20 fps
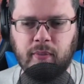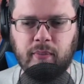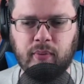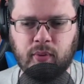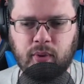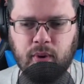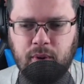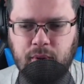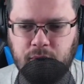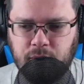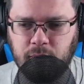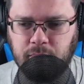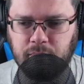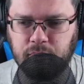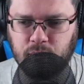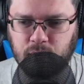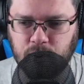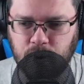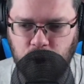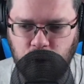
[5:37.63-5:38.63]
brutal,
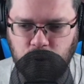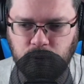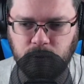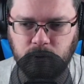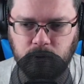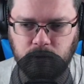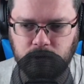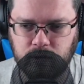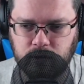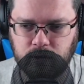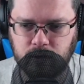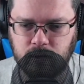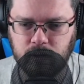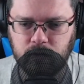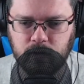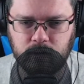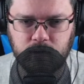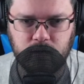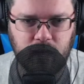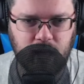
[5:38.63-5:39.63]
brutal.
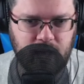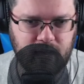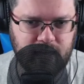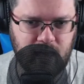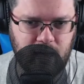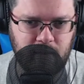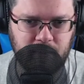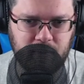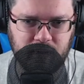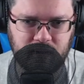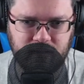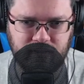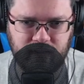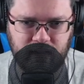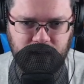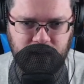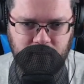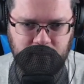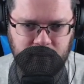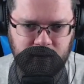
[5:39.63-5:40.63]
I can't believe that
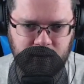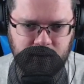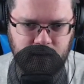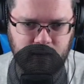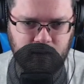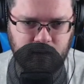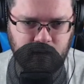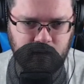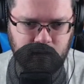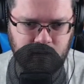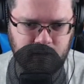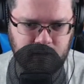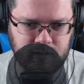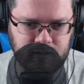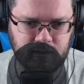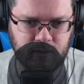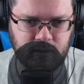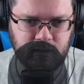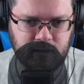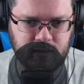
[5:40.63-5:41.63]
happened. Let's
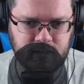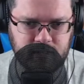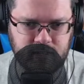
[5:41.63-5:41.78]
go ahead and